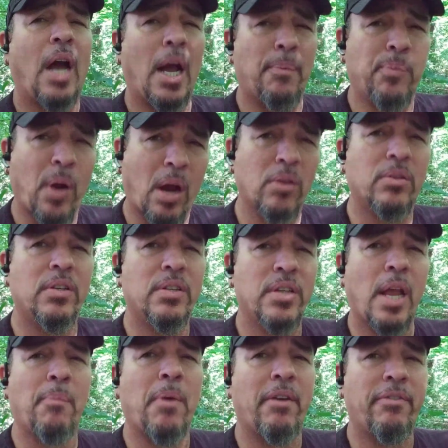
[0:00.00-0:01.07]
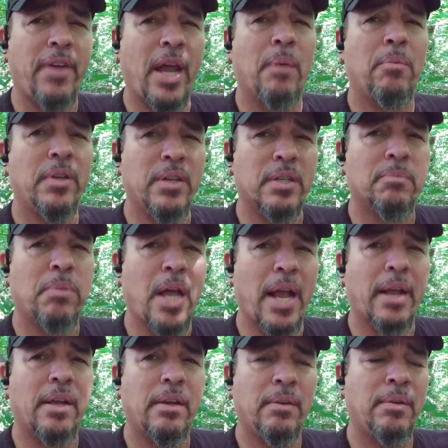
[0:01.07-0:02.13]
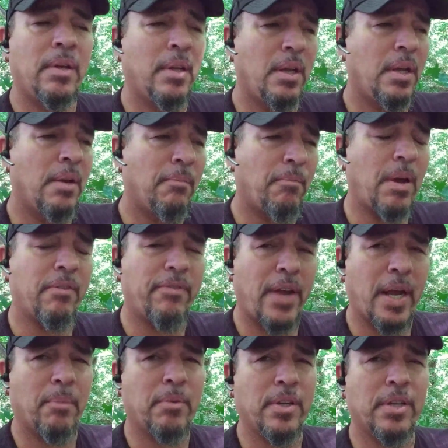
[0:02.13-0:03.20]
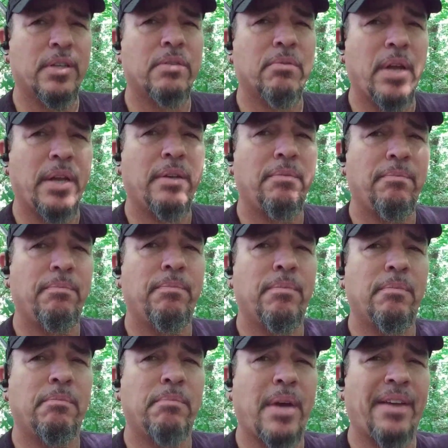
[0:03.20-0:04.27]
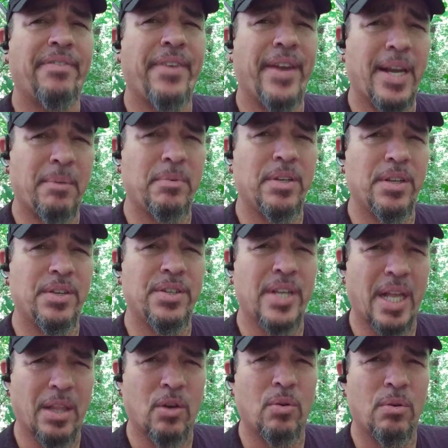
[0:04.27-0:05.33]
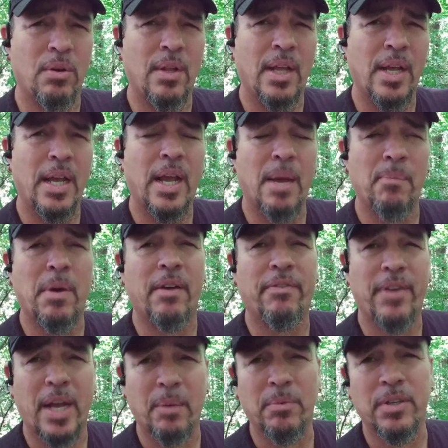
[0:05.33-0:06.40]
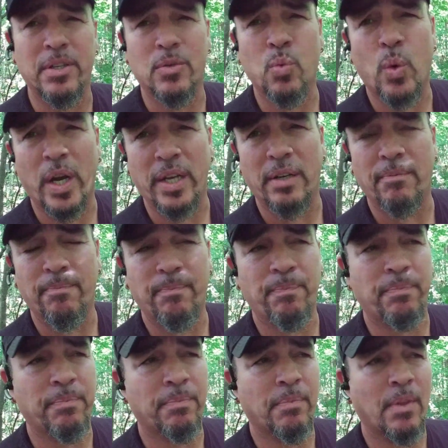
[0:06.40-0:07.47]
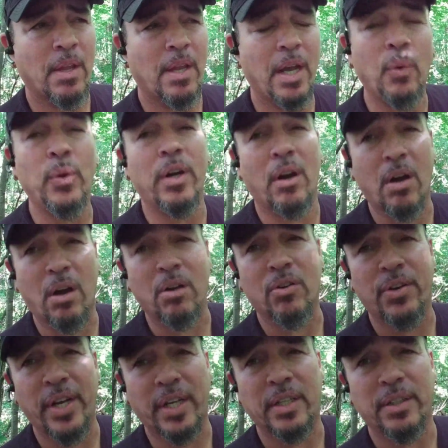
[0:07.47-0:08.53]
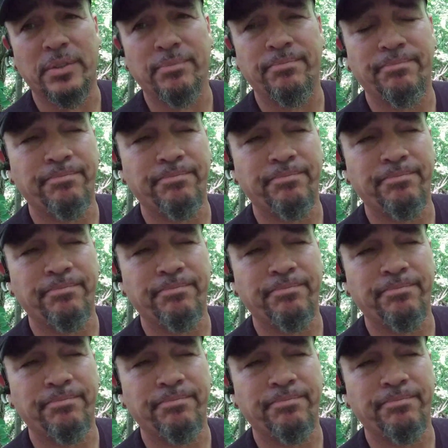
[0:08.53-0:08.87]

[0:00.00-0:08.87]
I proudly say my family is black, my family is red, my family is yellow, and my family is white. And we are all connected.